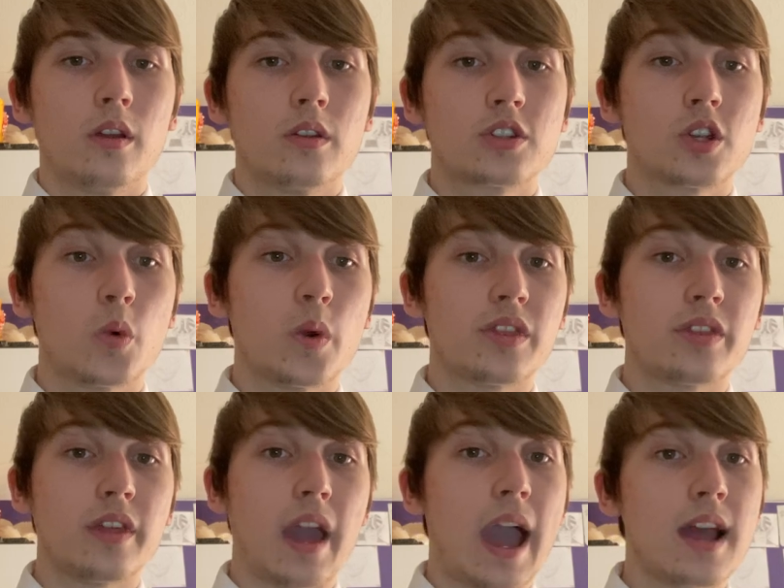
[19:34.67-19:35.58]
So
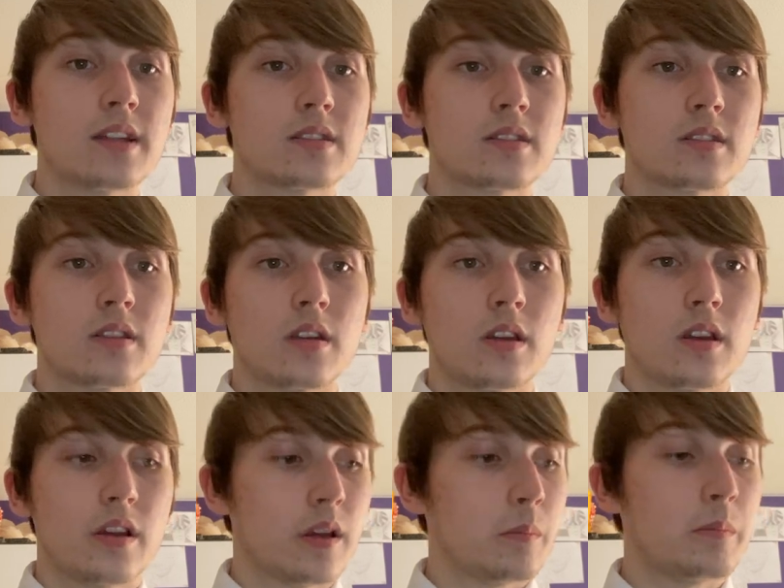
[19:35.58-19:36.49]
with that,
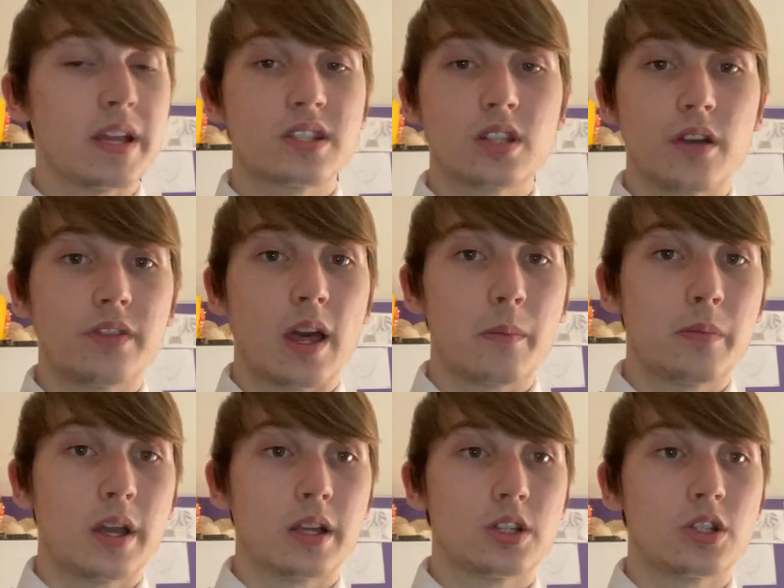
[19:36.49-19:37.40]
based off that
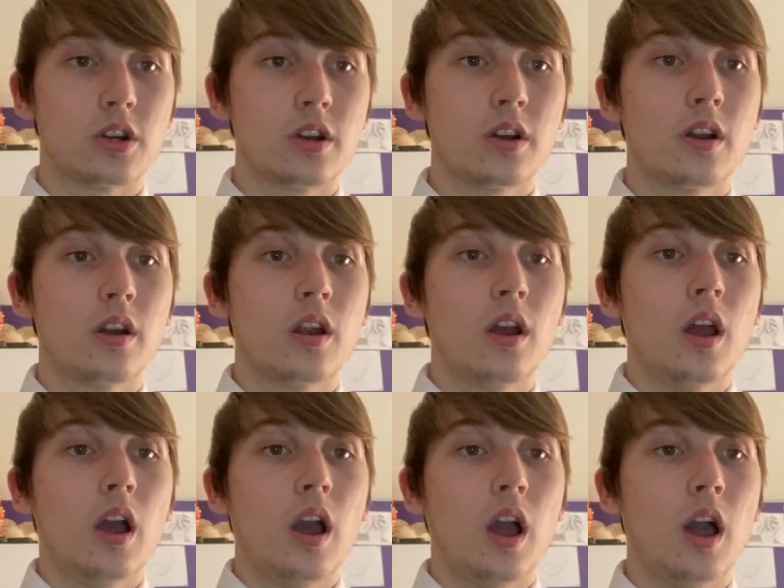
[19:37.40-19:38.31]
picture,
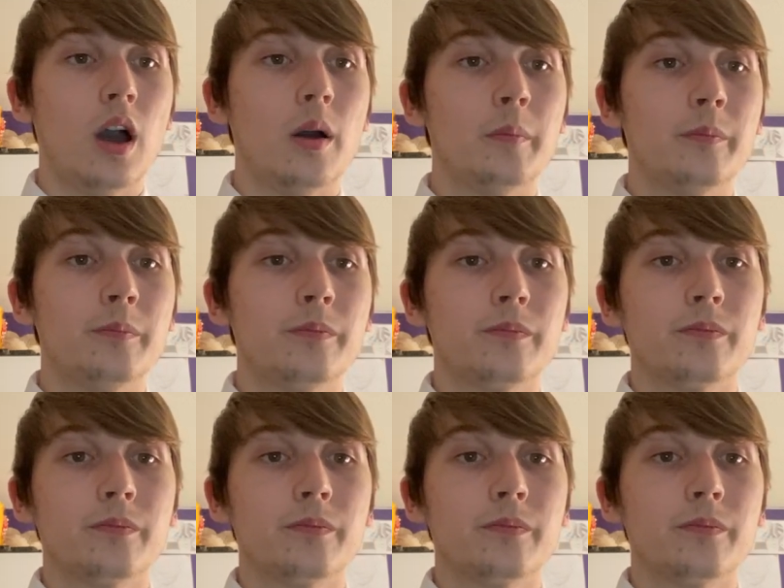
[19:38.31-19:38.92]
the